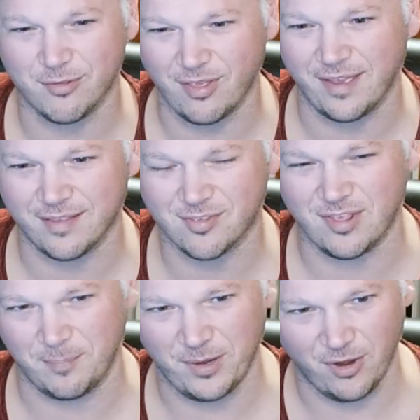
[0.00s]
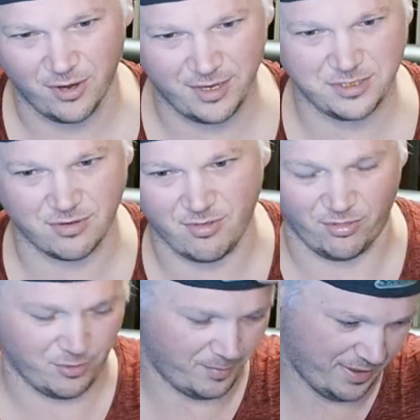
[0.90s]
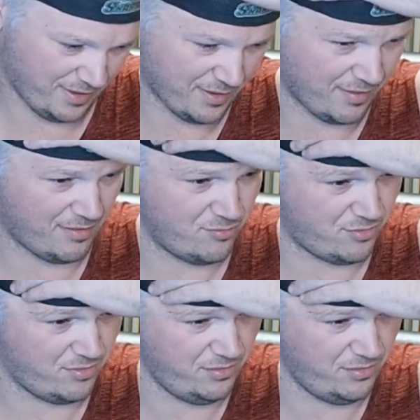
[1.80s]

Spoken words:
was like sipping on it just a little bit because I was